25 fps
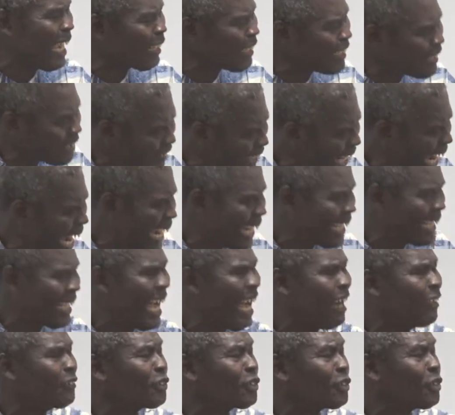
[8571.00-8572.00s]
and crying
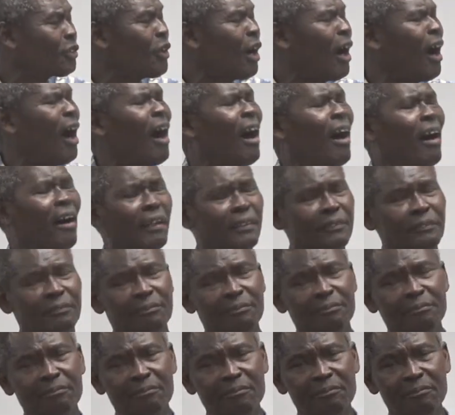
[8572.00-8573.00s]
out to God.
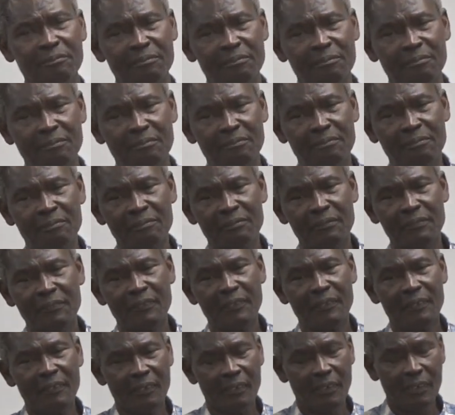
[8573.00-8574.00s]

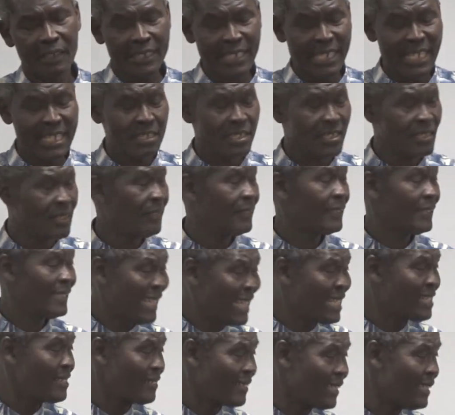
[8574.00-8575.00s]
Okay, so
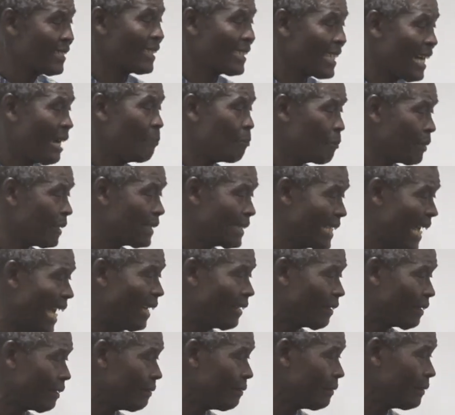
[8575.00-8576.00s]
this thing can be
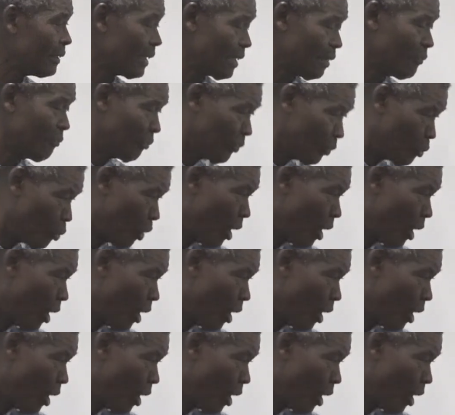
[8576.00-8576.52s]
done if you